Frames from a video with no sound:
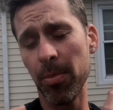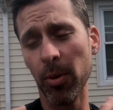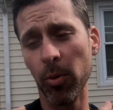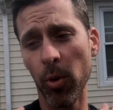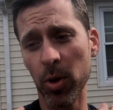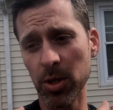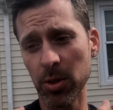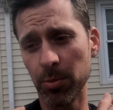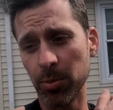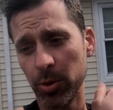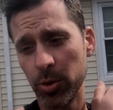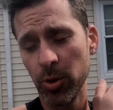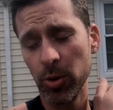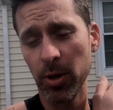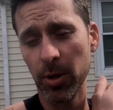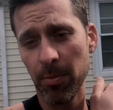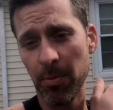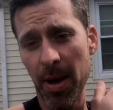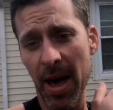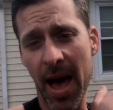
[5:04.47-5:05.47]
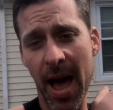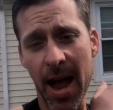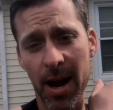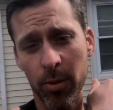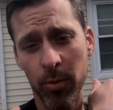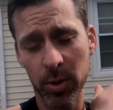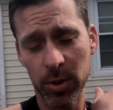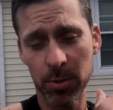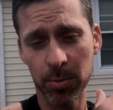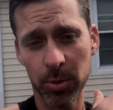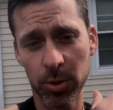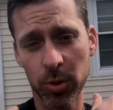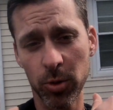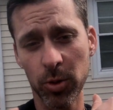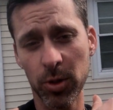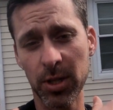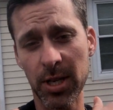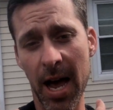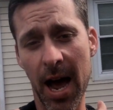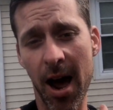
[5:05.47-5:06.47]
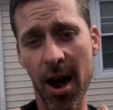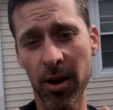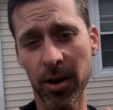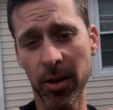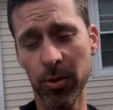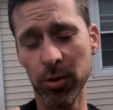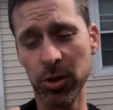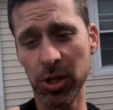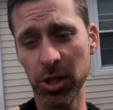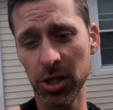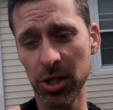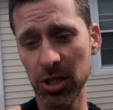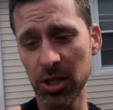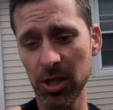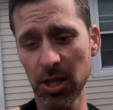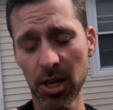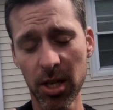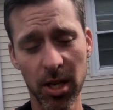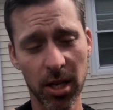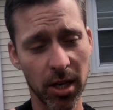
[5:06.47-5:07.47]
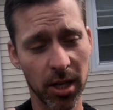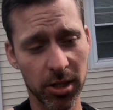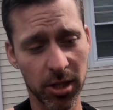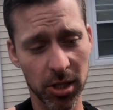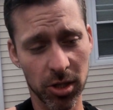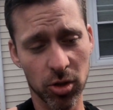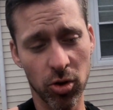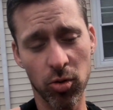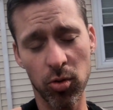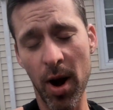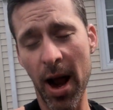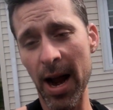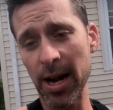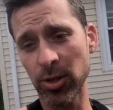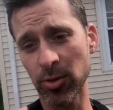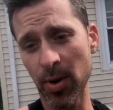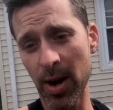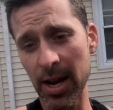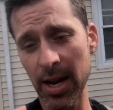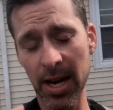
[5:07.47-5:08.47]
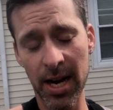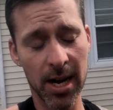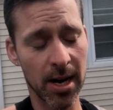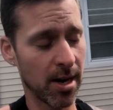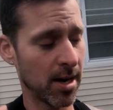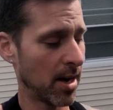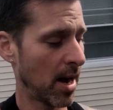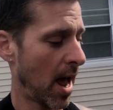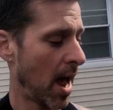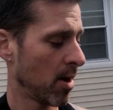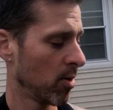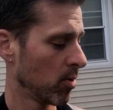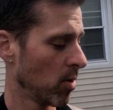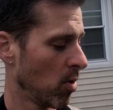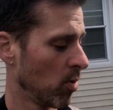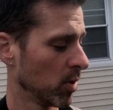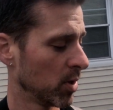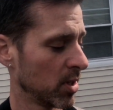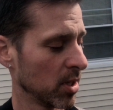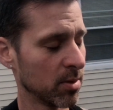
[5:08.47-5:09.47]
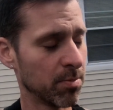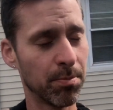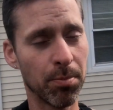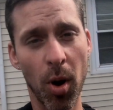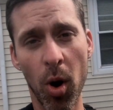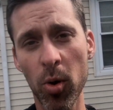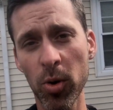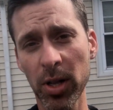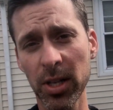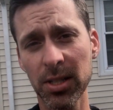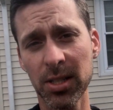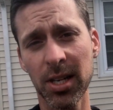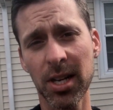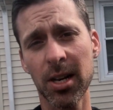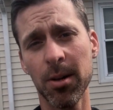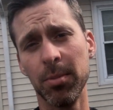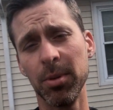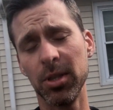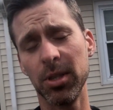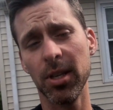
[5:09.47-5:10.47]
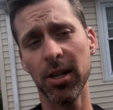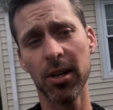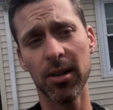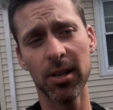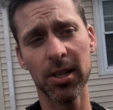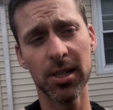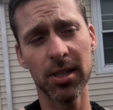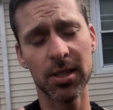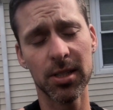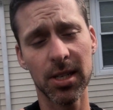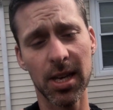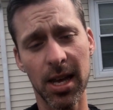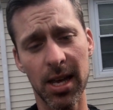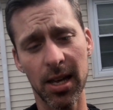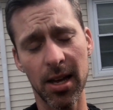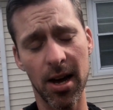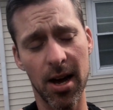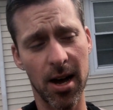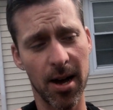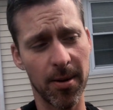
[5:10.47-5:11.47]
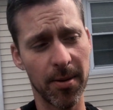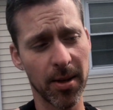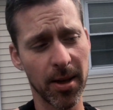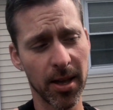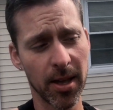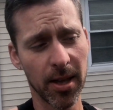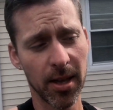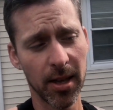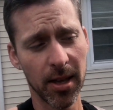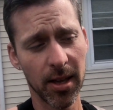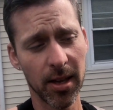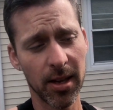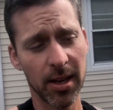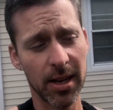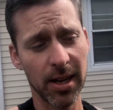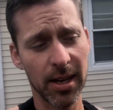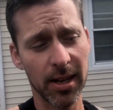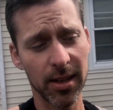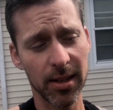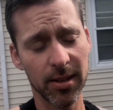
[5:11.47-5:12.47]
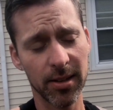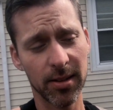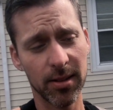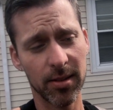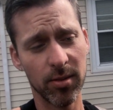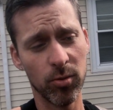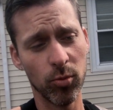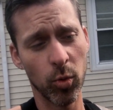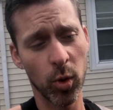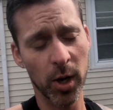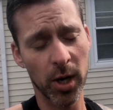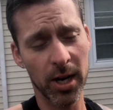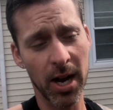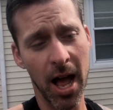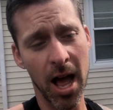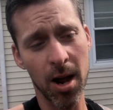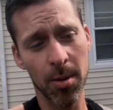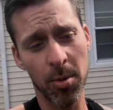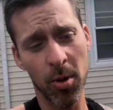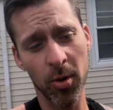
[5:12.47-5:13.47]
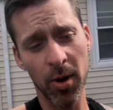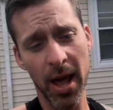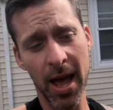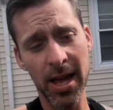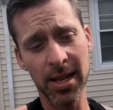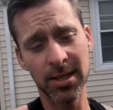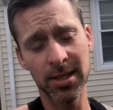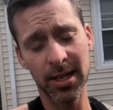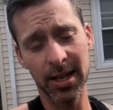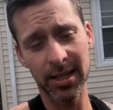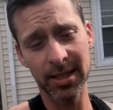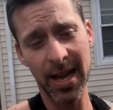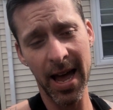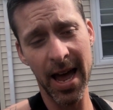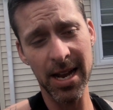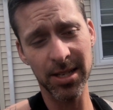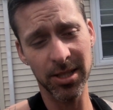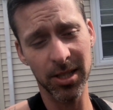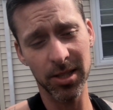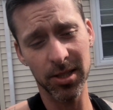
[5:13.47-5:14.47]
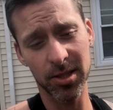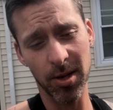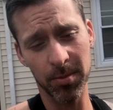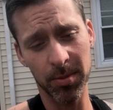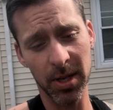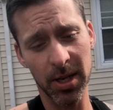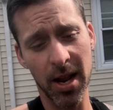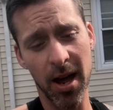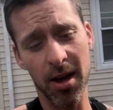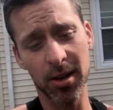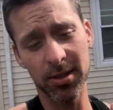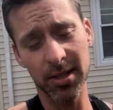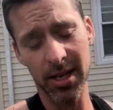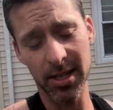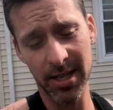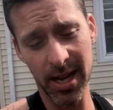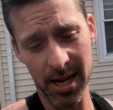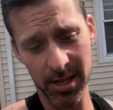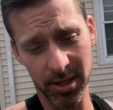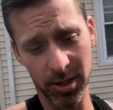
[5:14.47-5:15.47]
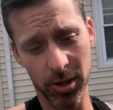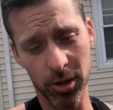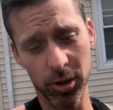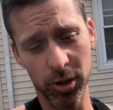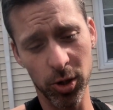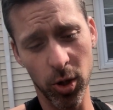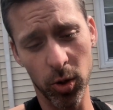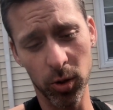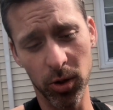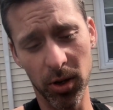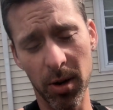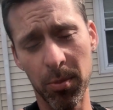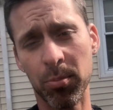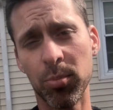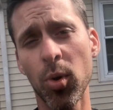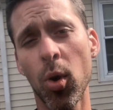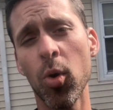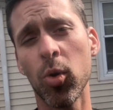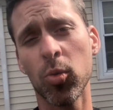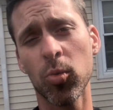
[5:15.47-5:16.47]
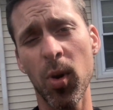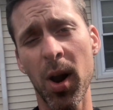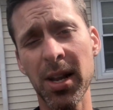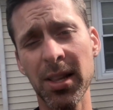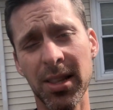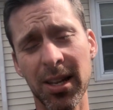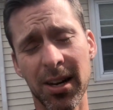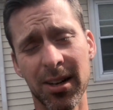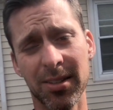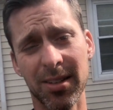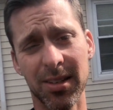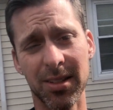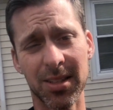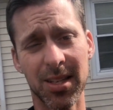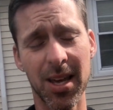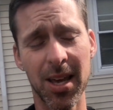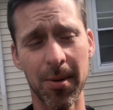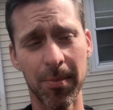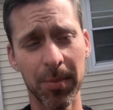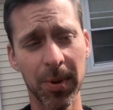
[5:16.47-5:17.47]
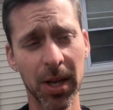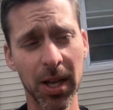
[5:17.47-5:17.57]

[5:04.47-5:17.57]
it wasn't protruding back, wasn't protruding down. It's just cracked right here. And I don't know what this bone is here, but there is a where your collarbone ends, it attaches to something else that attaches to your shoulder. It broke right there at the tip.